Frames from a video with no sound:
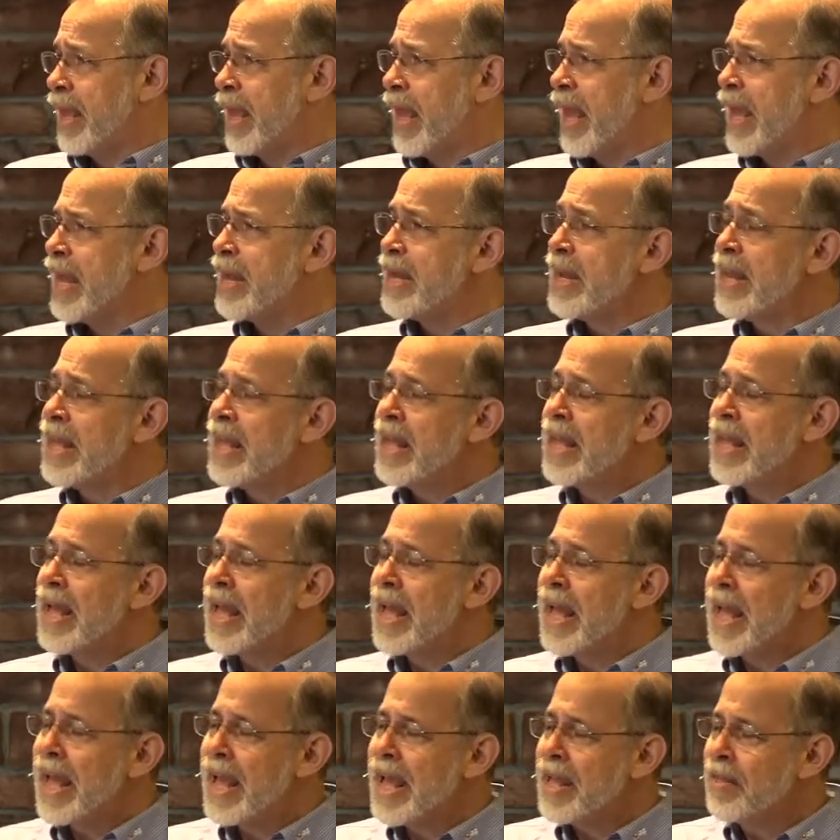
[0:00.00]
And,
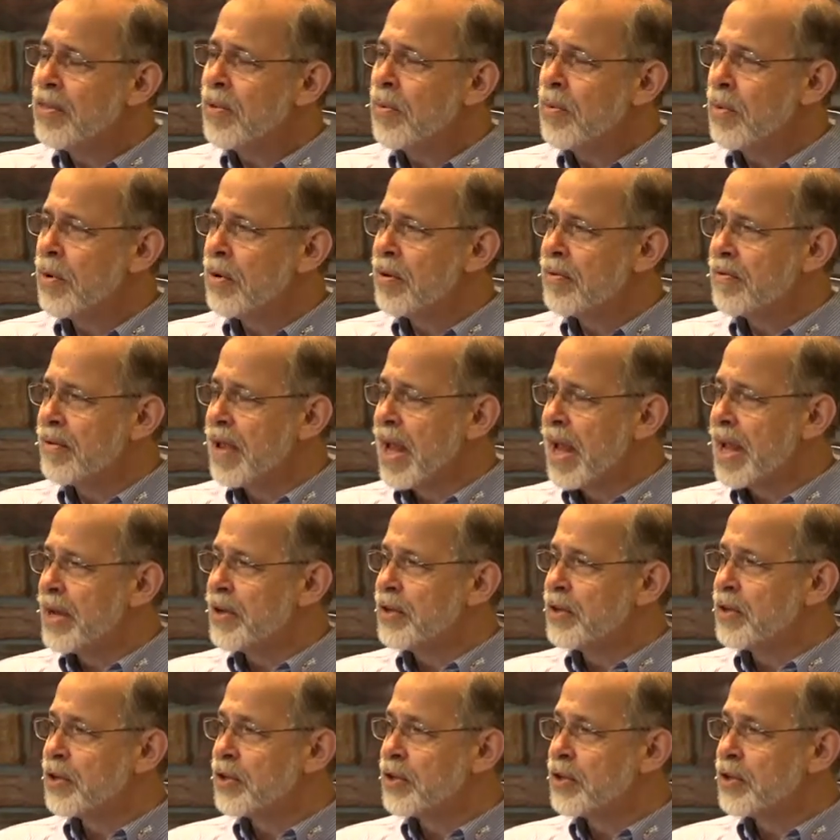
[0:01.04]
and the Word of God